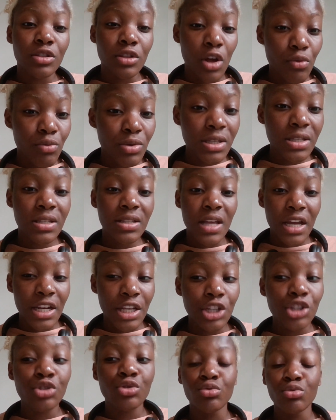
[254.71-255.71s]
Slow and
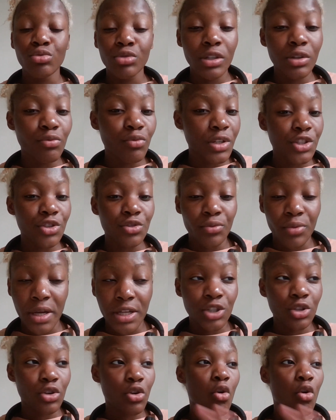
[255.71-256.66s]
steady truly wins the race.